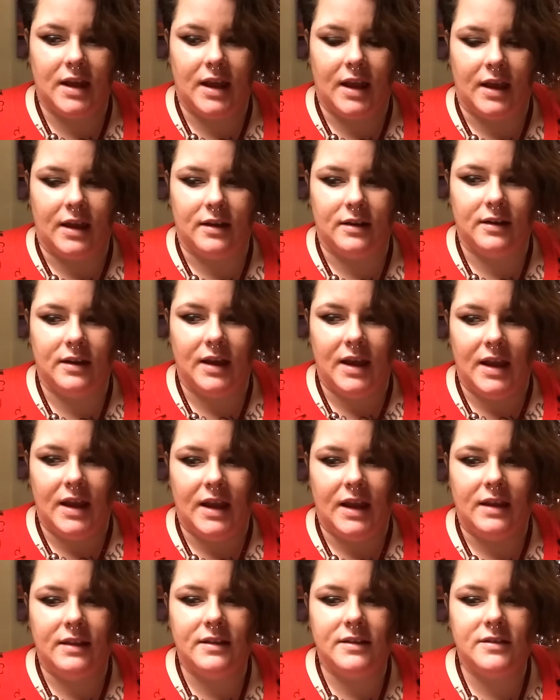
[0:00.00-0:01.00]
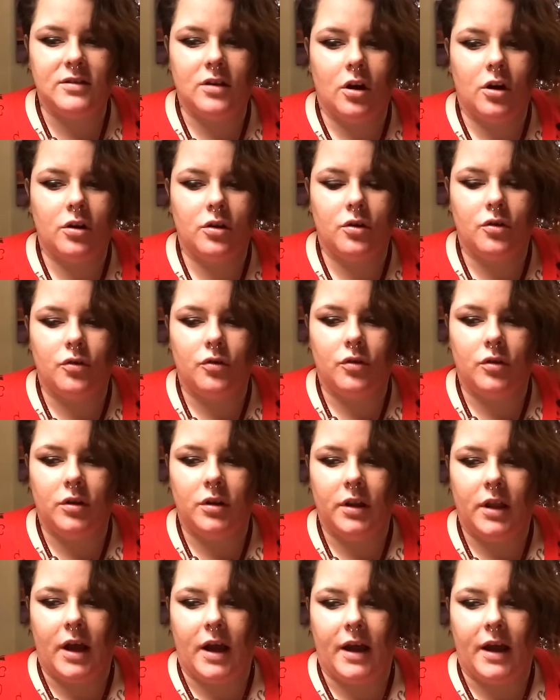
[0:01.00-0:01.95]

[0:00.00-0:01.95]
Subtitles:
and in this article